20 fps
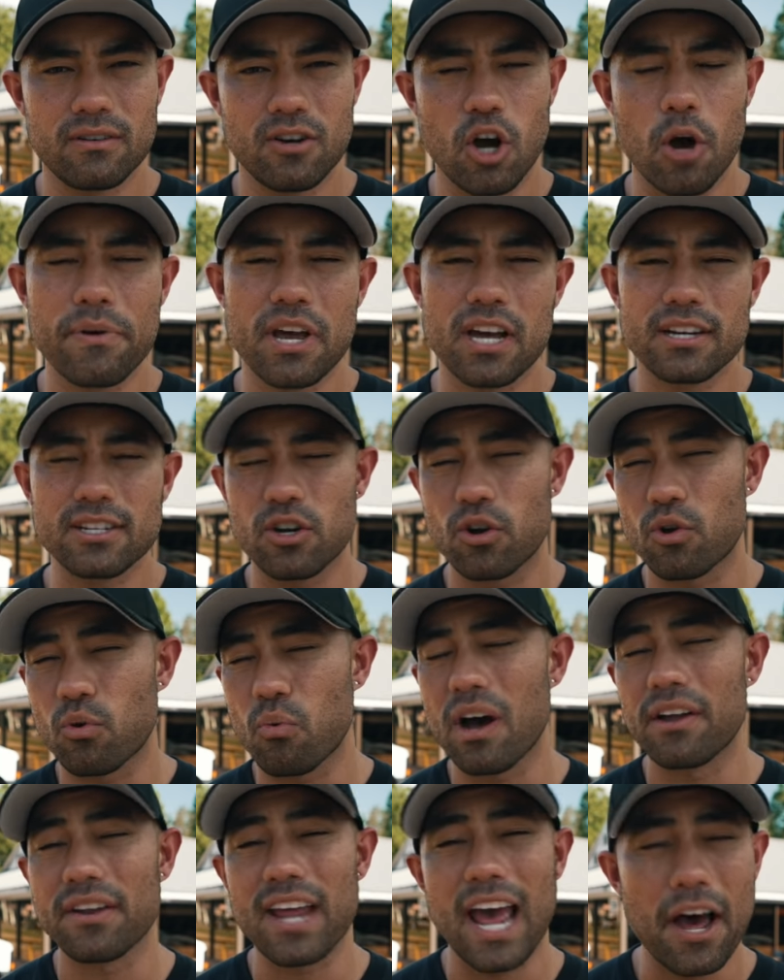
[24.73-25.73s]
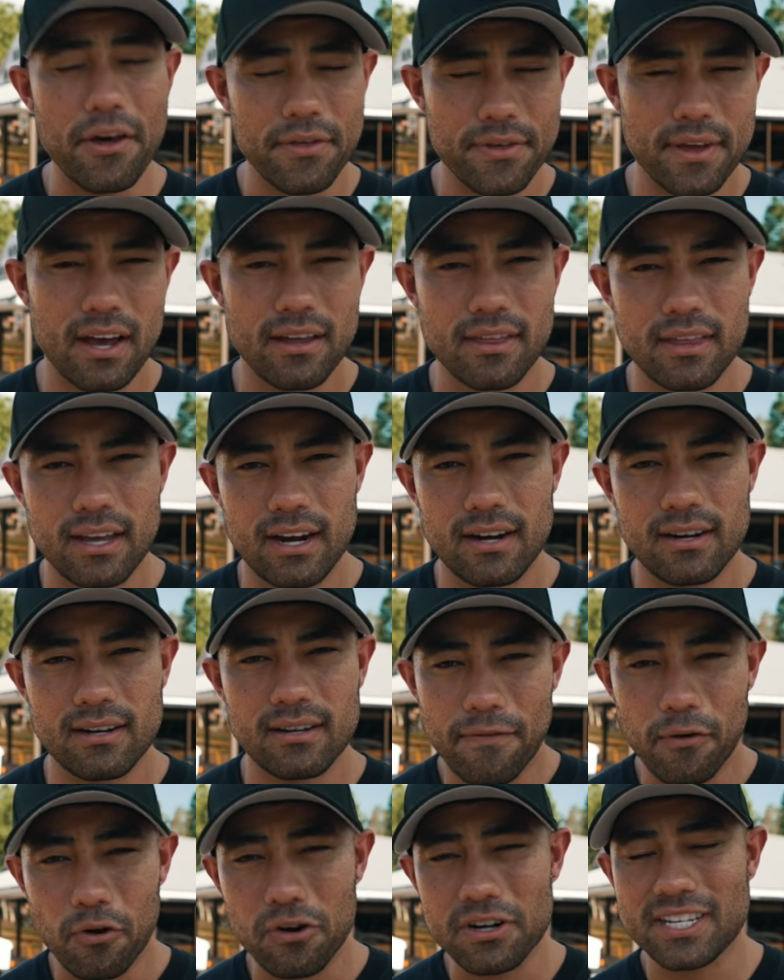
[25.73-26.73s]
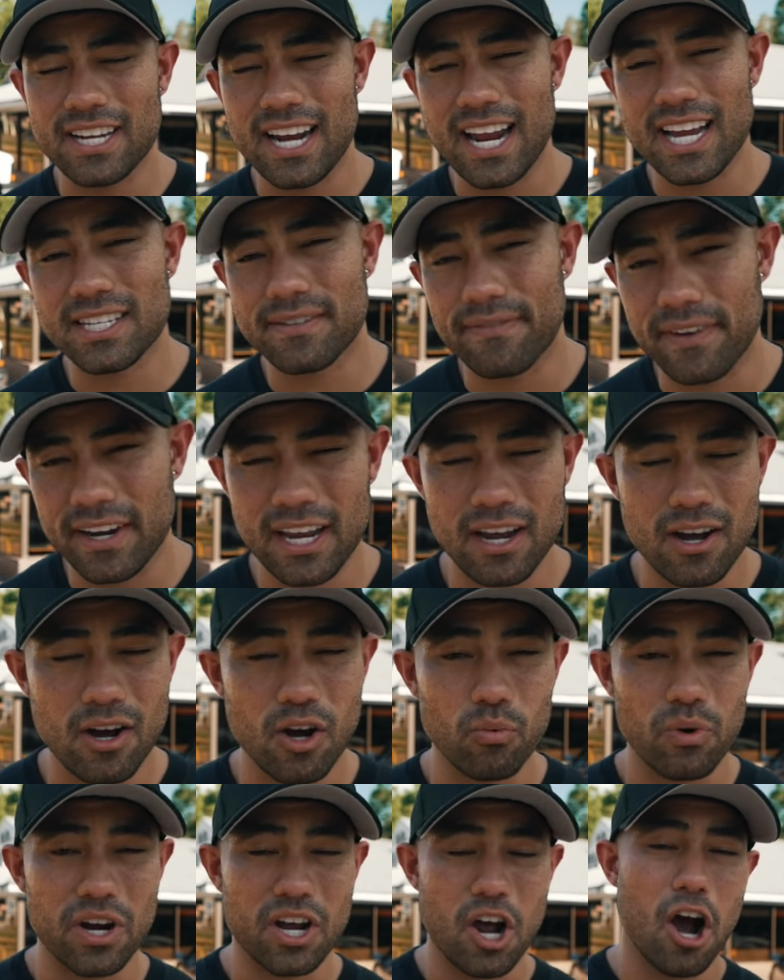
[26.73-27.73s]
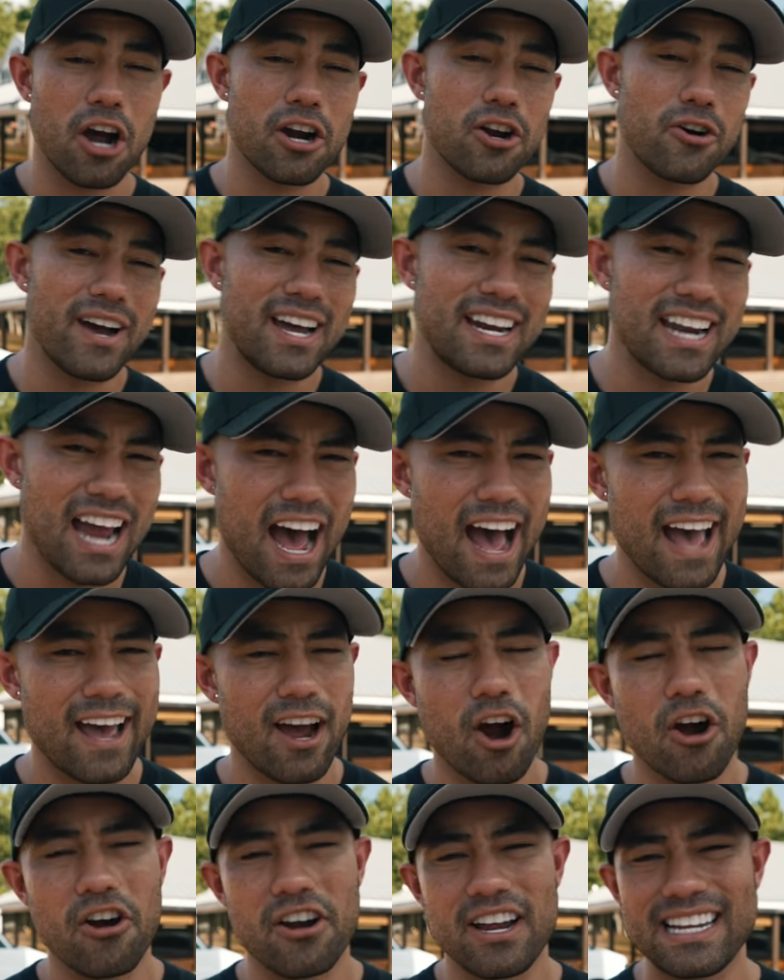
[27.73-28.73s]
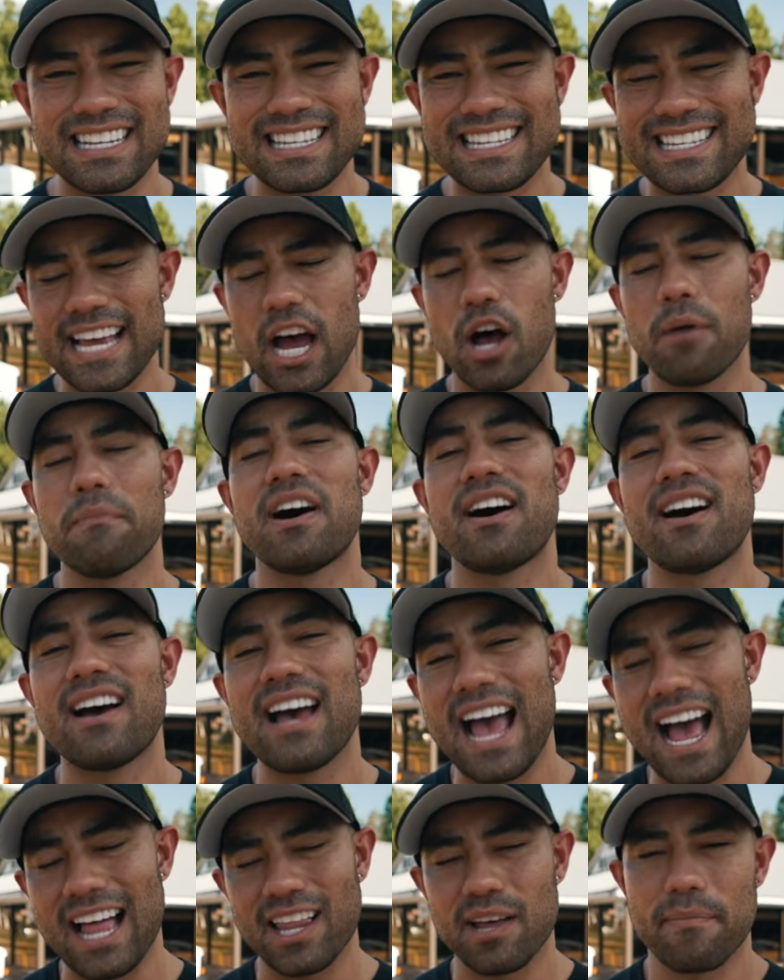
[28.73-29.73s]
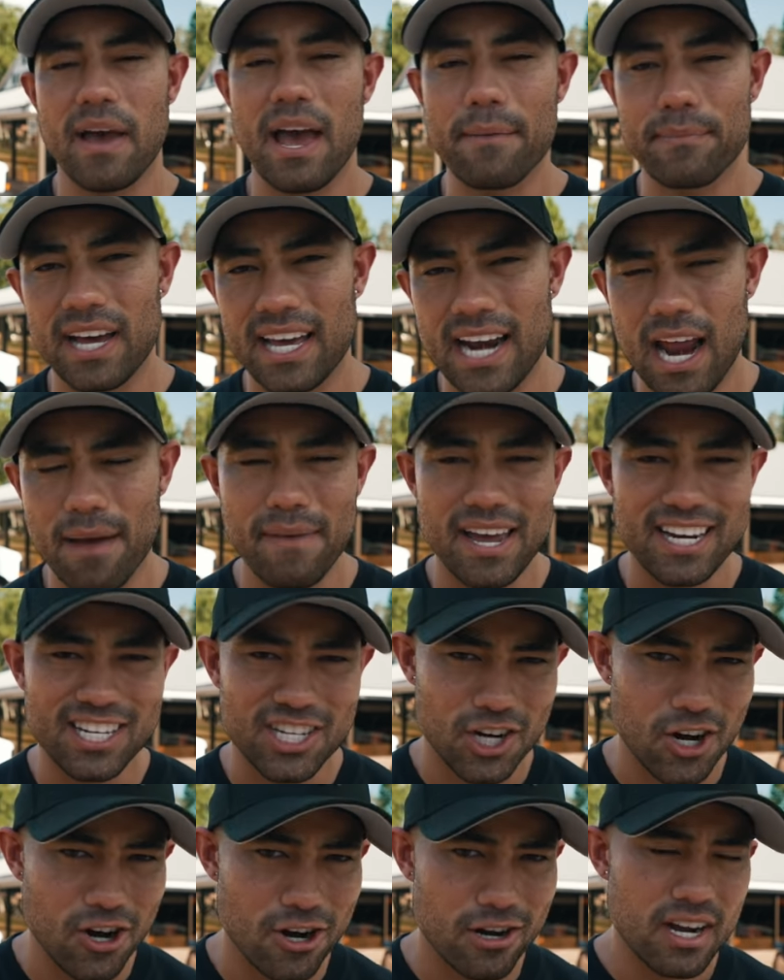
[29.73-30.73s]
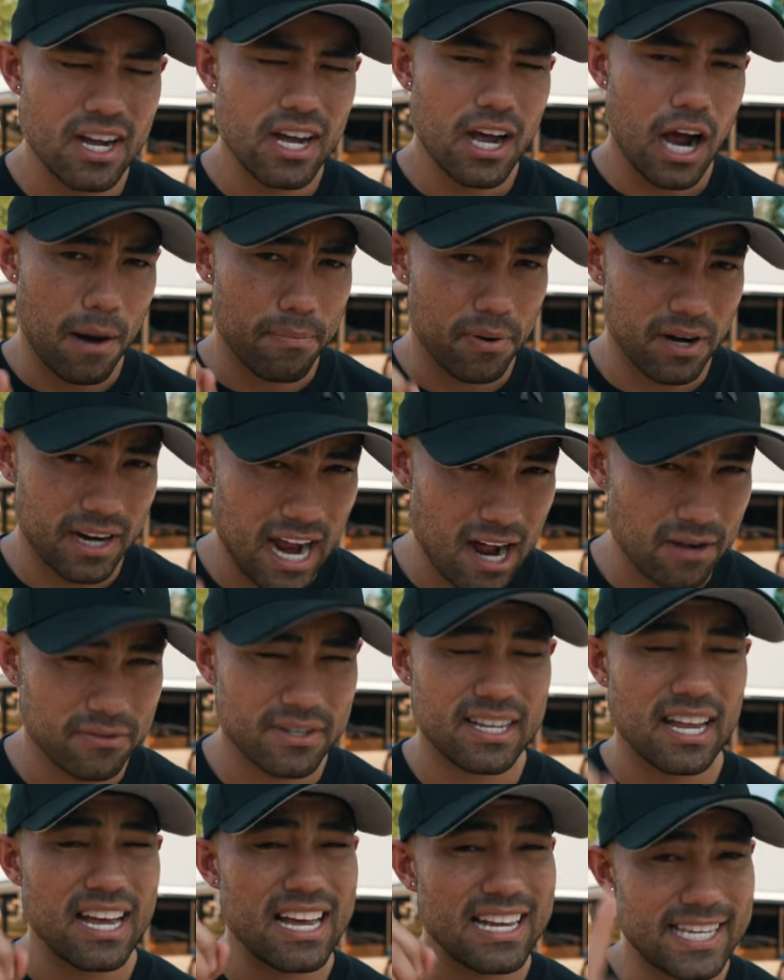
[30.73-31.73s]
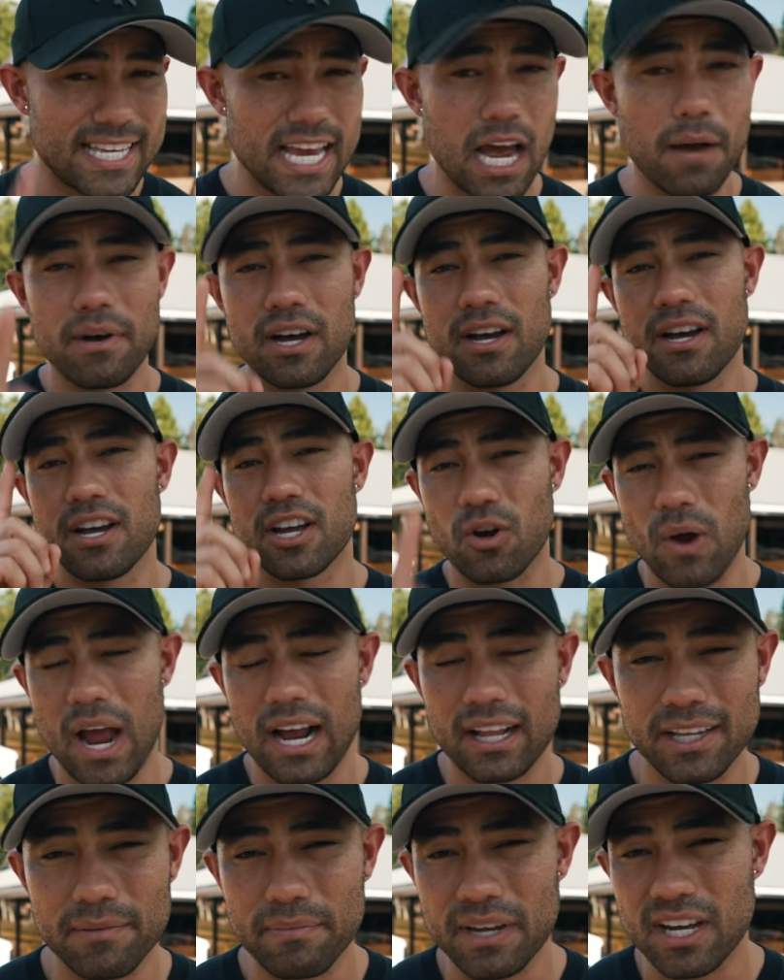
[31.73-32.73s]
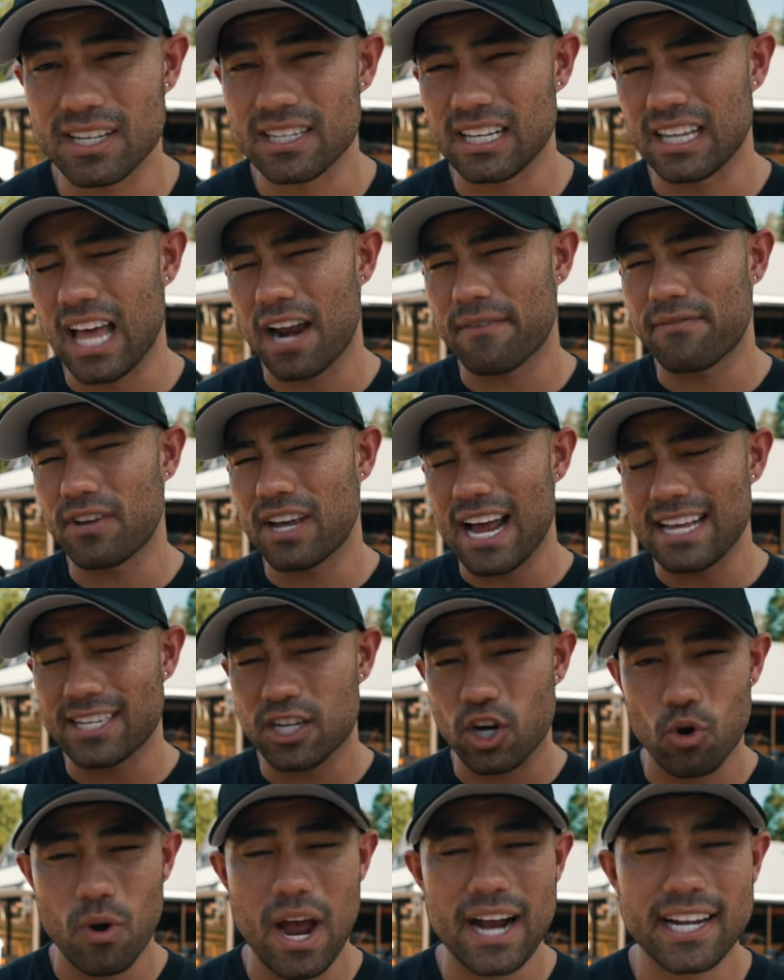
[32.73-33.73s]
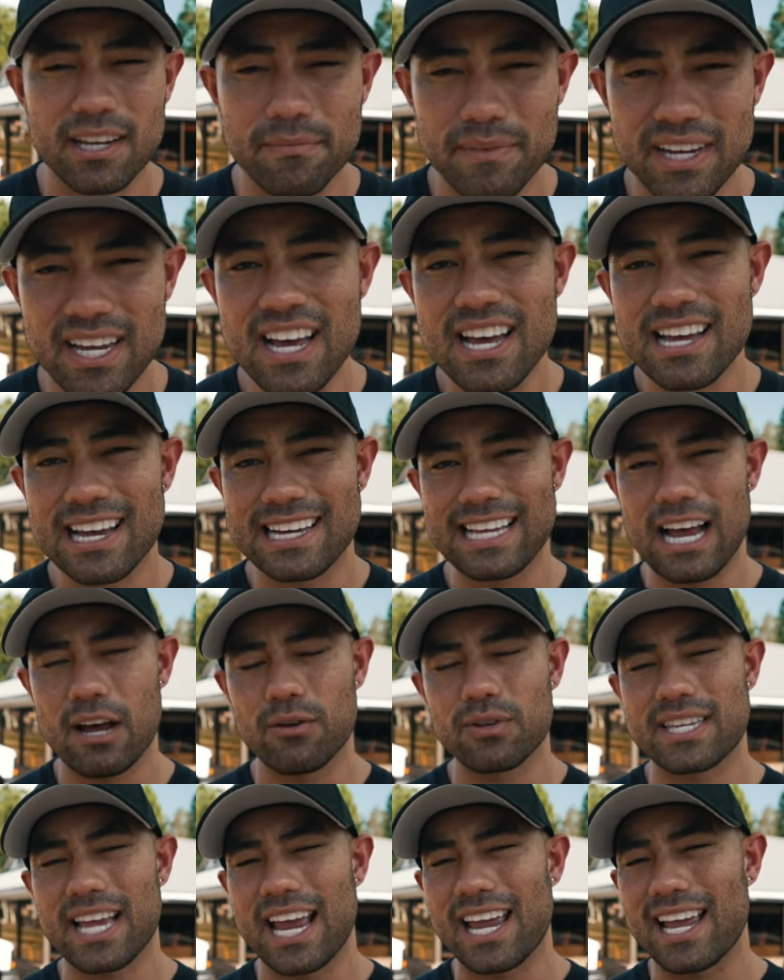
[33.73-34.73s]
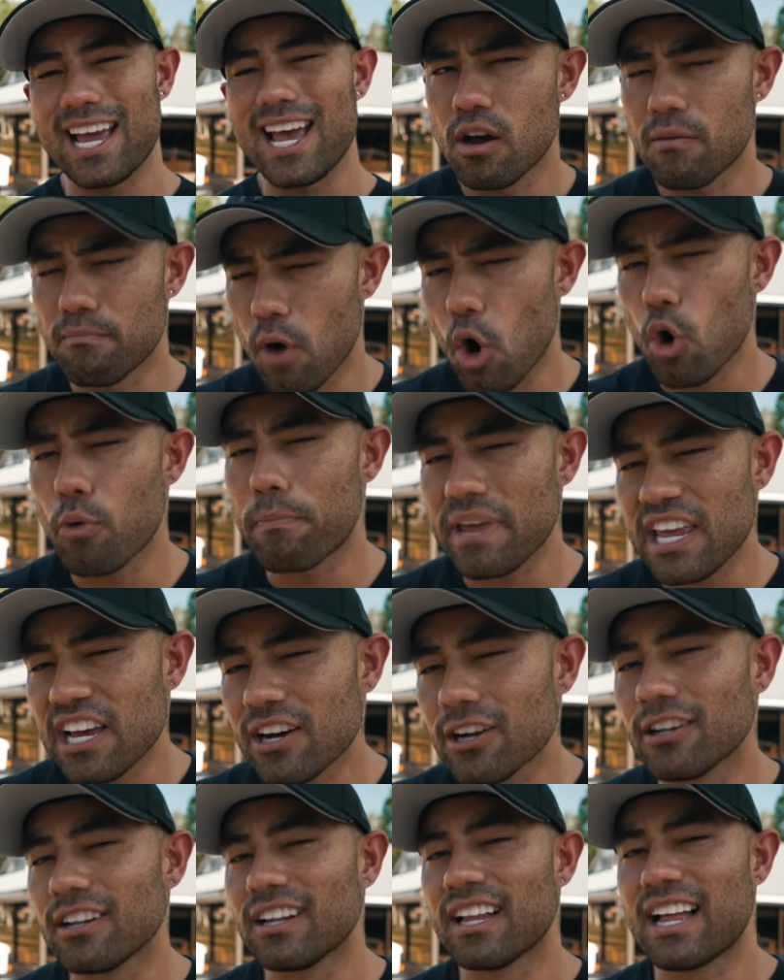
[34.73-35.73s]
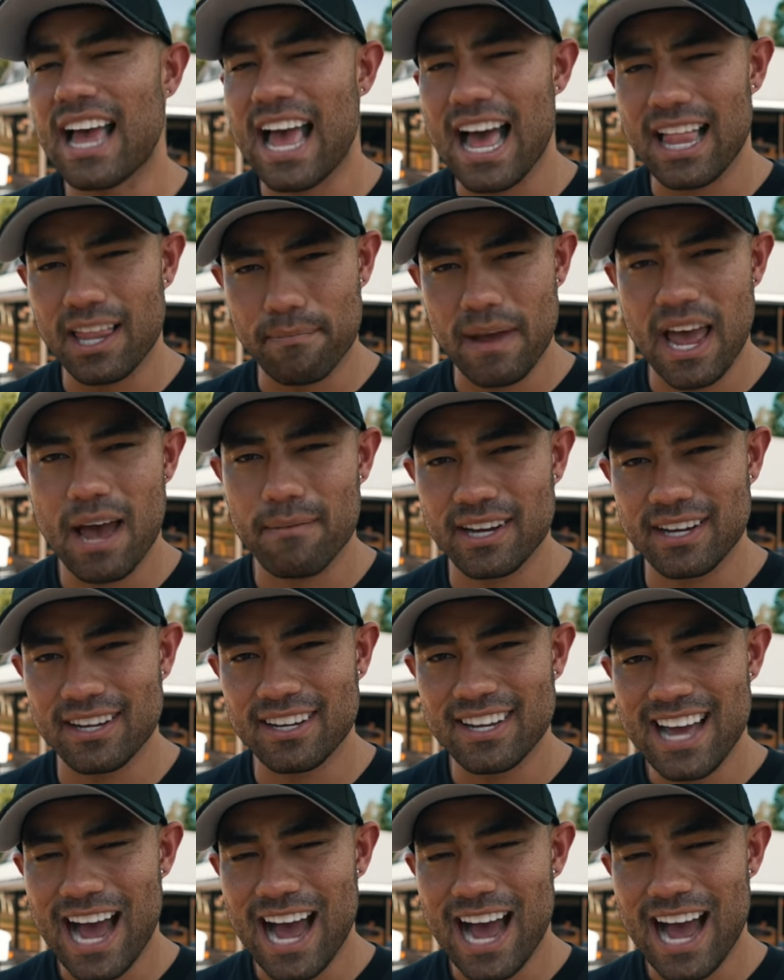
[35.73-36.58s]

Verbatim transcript: Hope you guys are doing well and healthy out there. For today's video, Ricardo and I are in Selma, Alabama, and I made sure I pronounced Selma correctly because a lot of you guys corrected me because I was saying Mobile, Alabama.